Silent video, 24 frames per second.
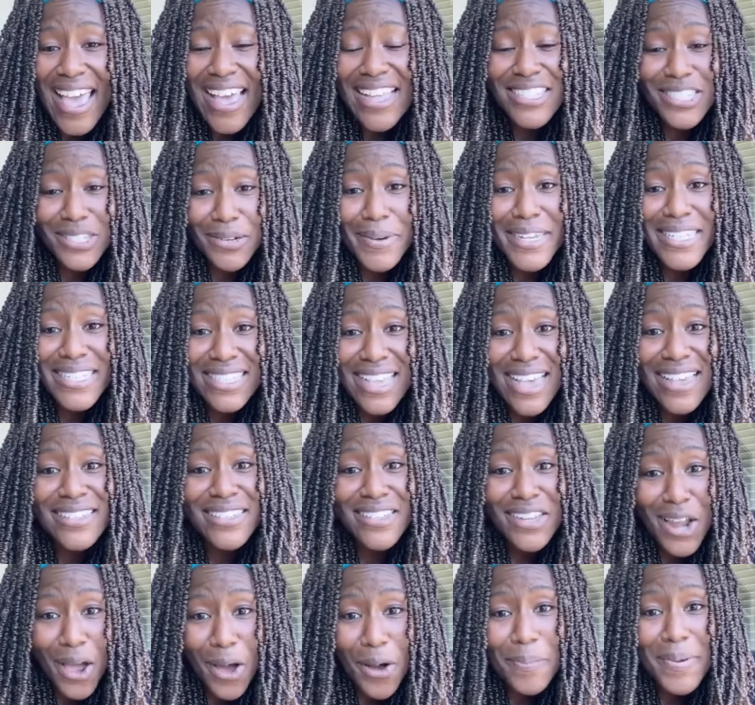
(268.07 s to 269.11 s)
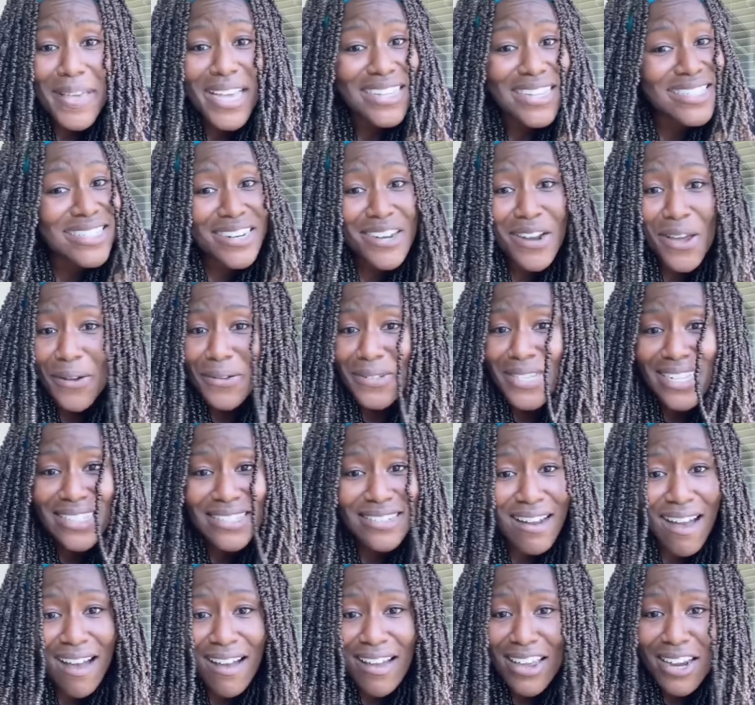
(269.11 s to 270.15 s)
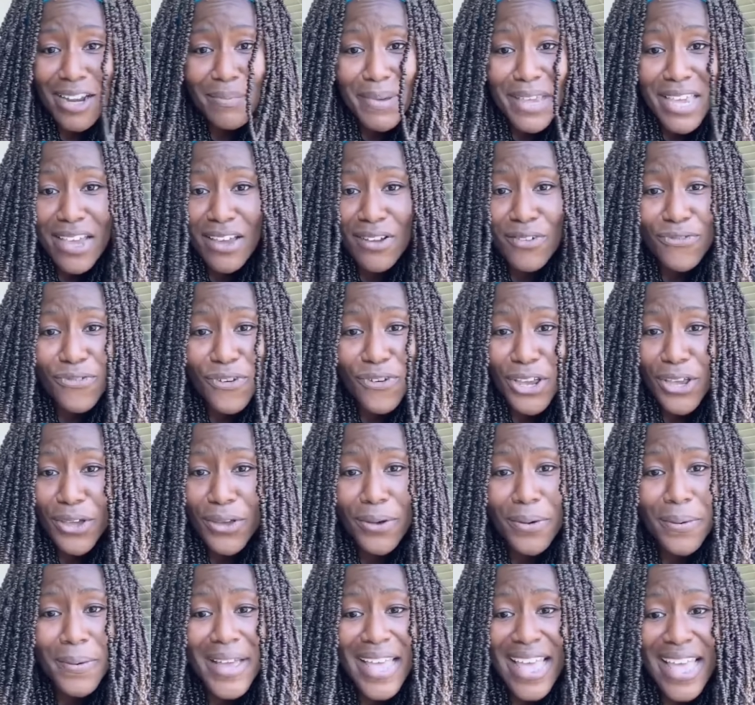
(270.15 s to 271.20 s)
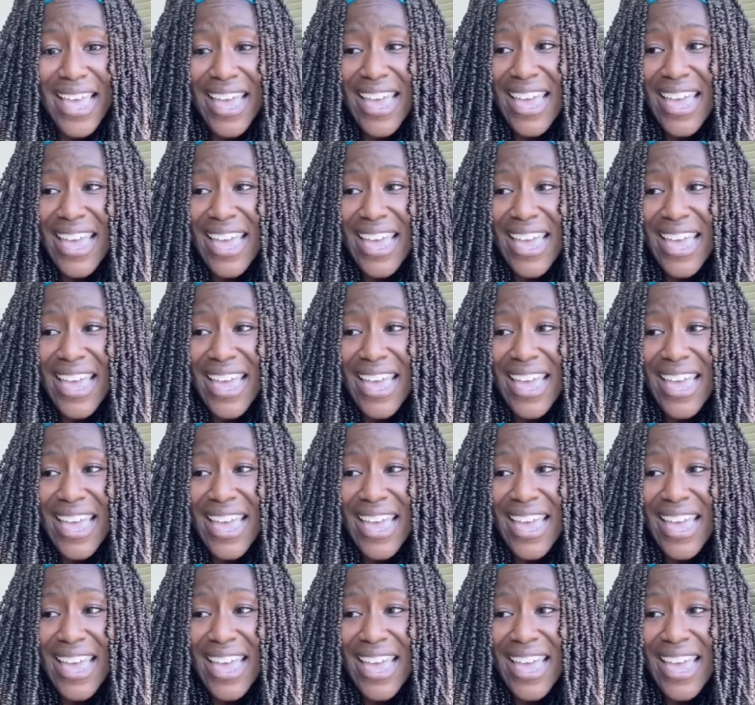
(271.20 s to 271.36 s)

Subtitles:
And so He says no because He knows it's not gonna be good for you.